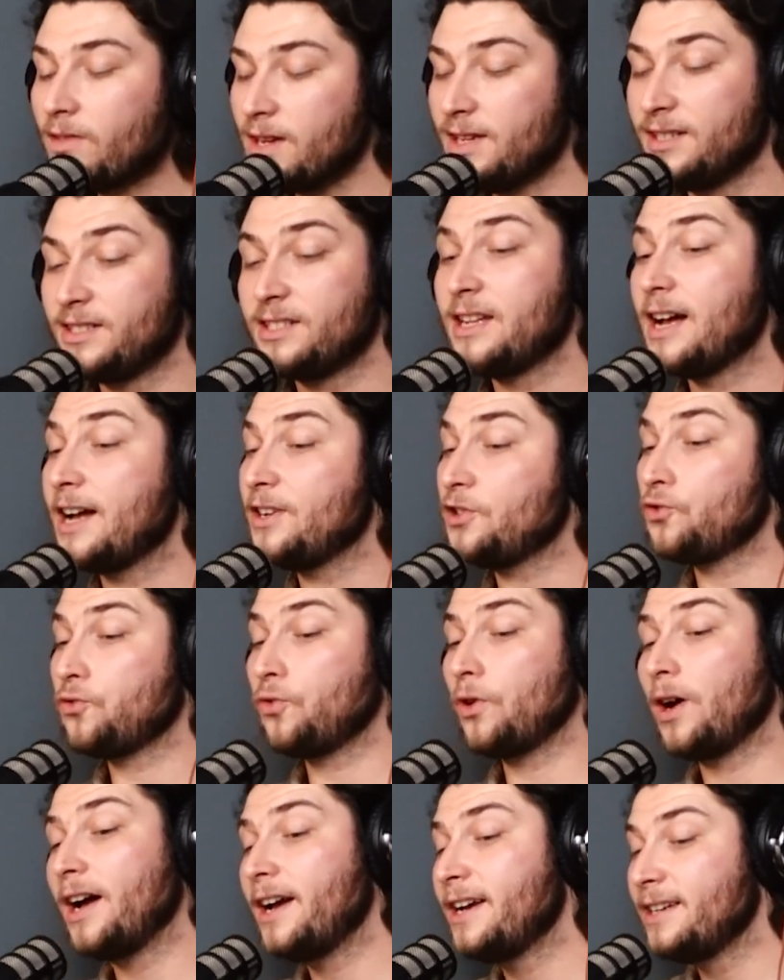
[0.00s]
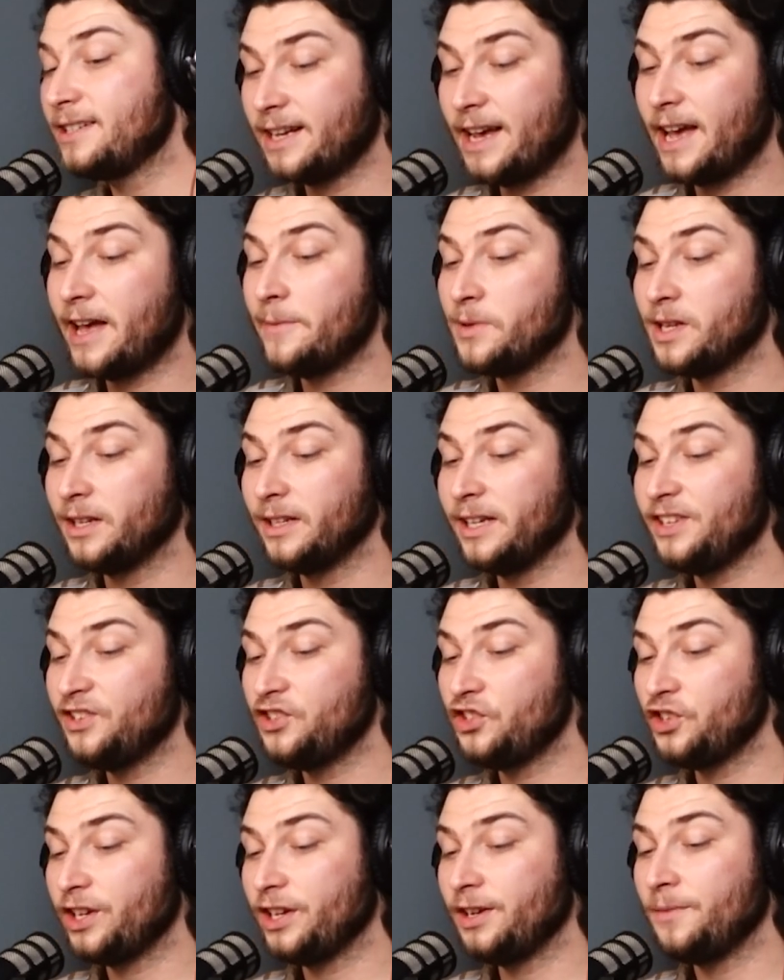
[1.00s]
it's not trying to emulate
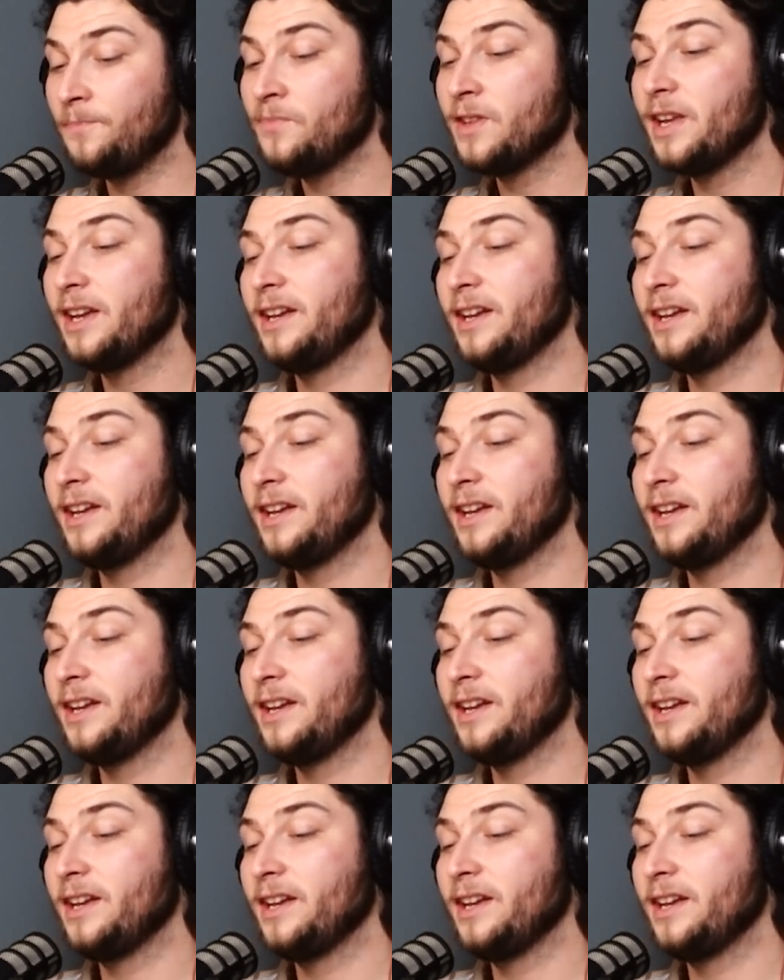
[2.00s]
gin.